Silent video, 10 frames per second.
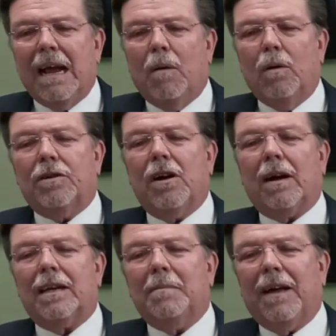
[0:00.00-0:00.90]
We're
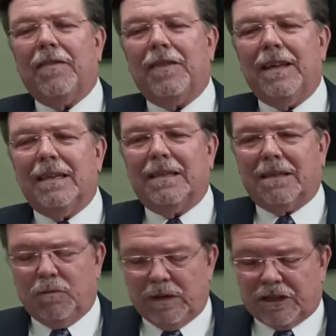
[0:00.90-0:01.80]
talking about
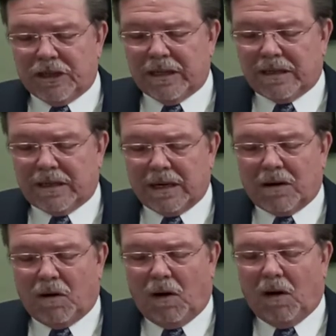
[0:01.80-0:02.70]
this, which is the
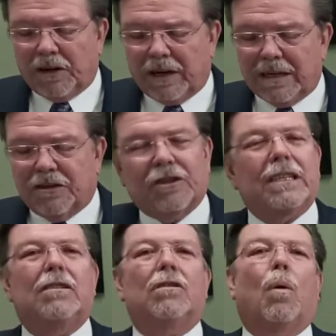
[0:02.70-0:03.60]
call to
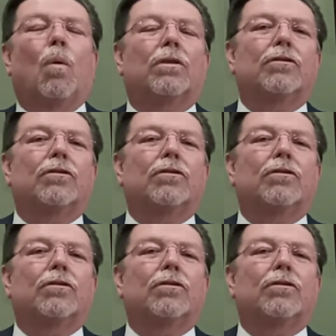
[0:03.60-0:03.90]
consider or